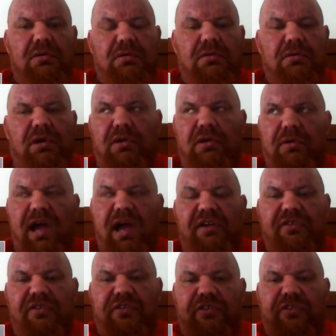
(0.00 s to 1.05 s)
No, the
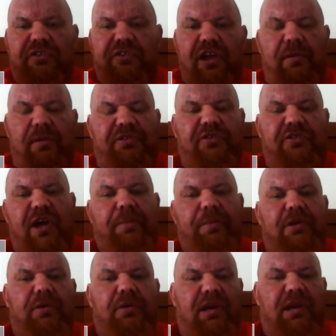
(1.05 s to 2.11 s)
reaction's the same. It's just
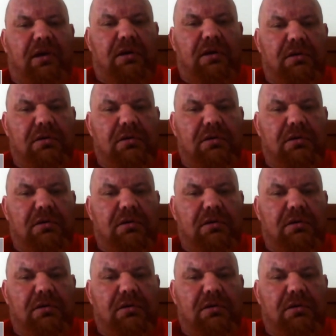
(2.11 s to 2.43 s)
happened quicker.